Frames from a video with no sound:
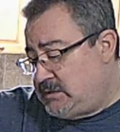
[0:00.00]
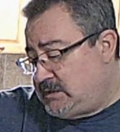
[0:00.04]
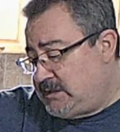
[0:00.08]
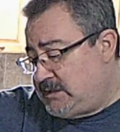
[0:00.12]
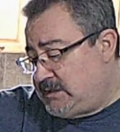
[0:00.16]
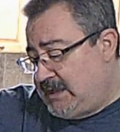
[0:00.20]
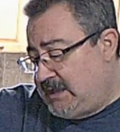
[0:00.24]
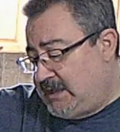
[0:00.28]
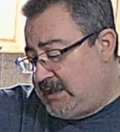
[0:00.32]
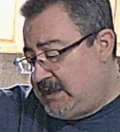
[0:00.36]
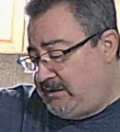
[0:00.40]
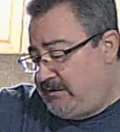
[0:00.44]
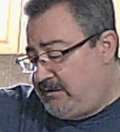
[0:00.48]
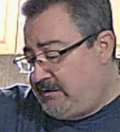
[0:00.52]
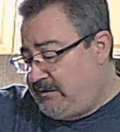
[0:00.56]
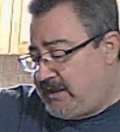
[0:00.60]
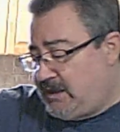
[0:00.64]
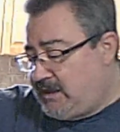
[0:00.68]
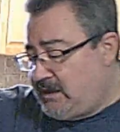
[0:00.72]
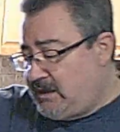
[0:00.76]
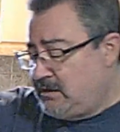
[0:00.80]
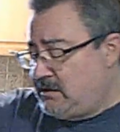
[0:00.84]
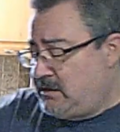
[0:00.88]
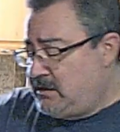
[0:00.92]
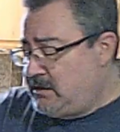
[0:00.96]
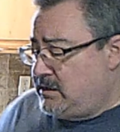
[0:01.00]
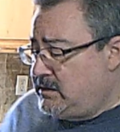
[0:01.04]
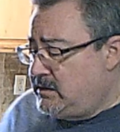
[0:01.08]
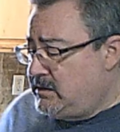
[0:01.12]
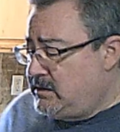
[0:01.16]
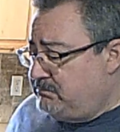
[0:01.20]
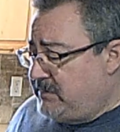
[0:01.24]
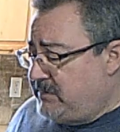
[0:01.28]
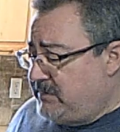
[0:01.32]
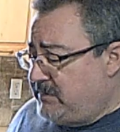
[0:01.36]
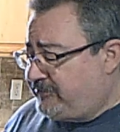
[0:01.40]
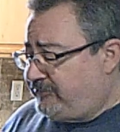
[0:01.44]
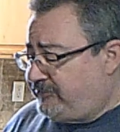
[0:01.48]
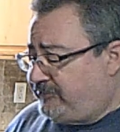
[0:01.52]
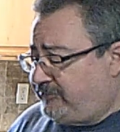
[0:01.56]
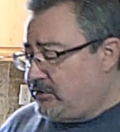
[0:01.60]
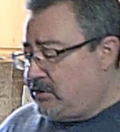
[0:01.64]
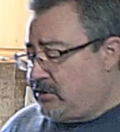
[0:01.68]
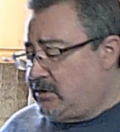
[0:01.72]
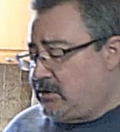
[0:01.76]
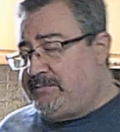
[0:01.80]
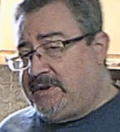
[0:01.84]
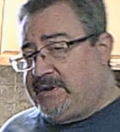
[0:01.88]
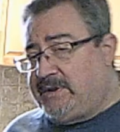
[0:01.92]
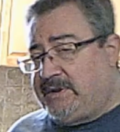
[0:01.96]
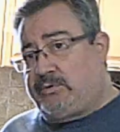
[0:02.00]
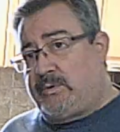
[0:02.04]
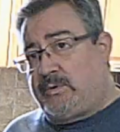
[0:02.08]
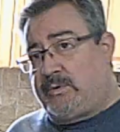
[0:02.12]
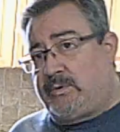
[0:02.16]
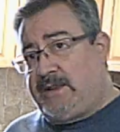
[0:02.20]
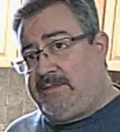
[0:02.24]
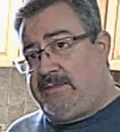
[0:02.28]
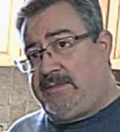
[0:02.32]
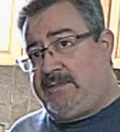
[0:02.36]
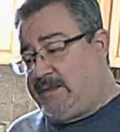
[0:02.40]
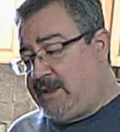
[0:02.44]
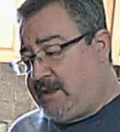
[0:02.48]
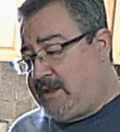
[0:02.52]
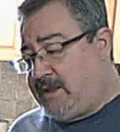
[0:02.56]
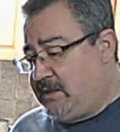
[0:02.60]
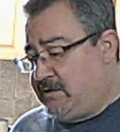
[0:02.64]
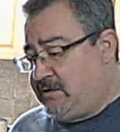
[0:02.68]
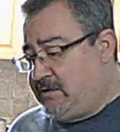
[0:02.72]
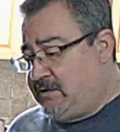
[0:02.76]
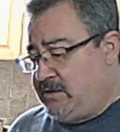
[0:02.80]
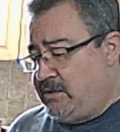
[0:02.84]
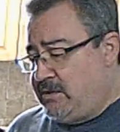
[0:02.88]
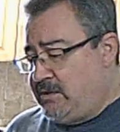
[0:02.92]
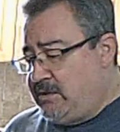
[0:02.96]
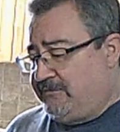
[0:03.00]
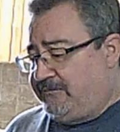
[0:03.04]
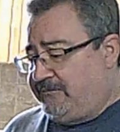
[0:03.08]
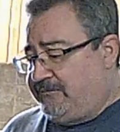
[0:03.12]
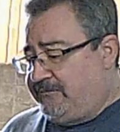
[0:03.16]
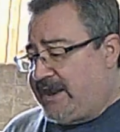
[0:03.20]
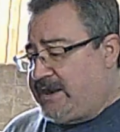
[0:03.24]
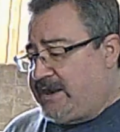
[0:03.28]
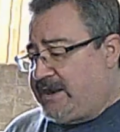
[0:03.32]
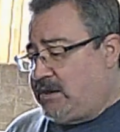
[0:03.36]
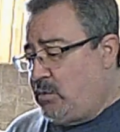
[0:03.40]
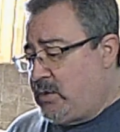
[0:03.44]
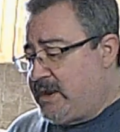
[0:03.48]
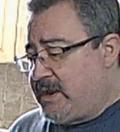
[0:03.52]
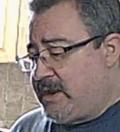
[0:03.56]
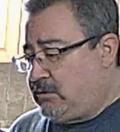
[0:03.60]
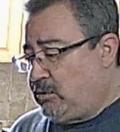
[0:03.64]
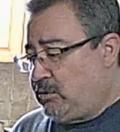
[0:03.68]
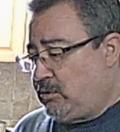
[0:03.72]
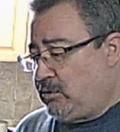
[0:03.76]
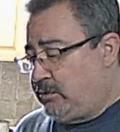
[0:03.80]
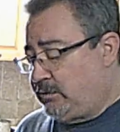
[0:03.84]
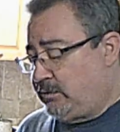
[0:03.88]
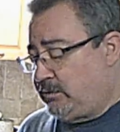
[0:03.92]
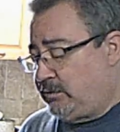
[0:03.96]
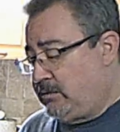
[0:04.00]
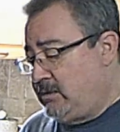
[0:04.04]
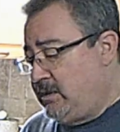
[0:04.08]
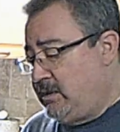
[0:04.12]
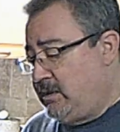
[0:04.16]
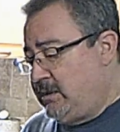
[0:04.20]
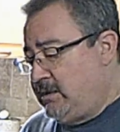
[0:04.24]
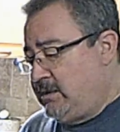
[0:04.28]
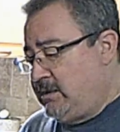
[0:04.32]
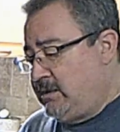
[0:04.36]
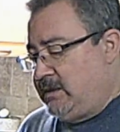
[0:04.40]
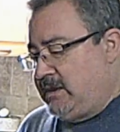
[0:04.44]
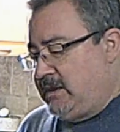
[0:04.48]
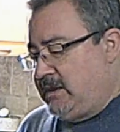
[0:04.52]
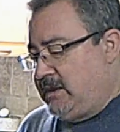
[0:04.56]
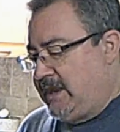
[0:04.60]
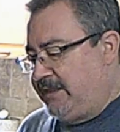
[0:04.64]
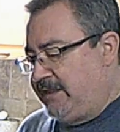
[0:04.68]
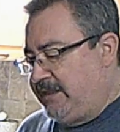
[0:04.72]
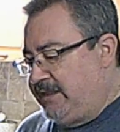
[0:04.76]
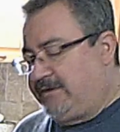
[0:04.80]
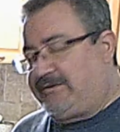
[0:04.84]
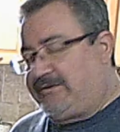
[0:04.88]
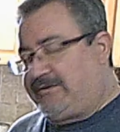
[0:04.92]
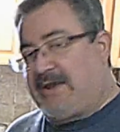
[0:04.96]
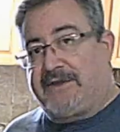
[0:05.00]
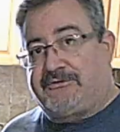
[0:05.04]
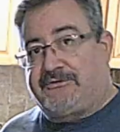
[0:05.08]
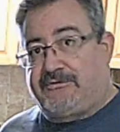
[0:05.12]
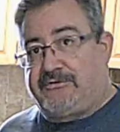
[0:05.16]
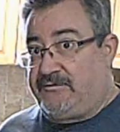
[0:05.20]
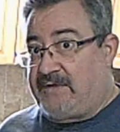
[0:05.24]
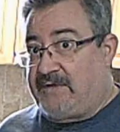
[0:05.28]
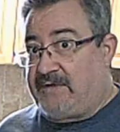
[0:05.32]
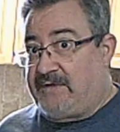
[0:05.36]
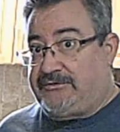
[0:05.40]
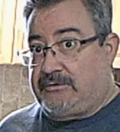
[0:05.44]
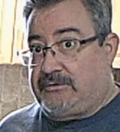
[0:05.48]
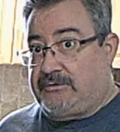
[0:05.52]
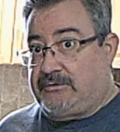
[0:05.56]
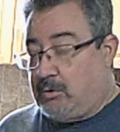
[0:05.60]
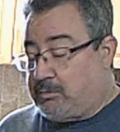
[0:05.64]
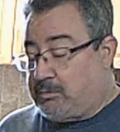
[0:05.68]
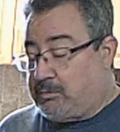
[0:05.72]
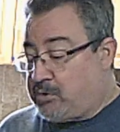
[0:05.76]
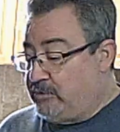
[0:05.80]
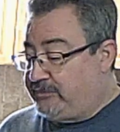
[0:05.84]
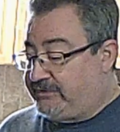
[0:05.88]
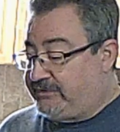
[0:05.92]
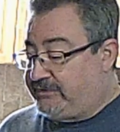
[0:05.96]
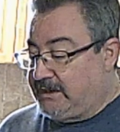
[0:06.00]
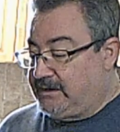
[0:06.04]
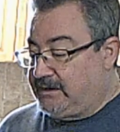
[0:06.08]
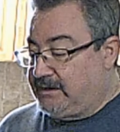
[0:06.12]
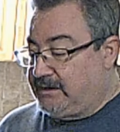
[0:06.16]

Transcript: in the mixture between the vital wheat gluten and the textured vegetable protein.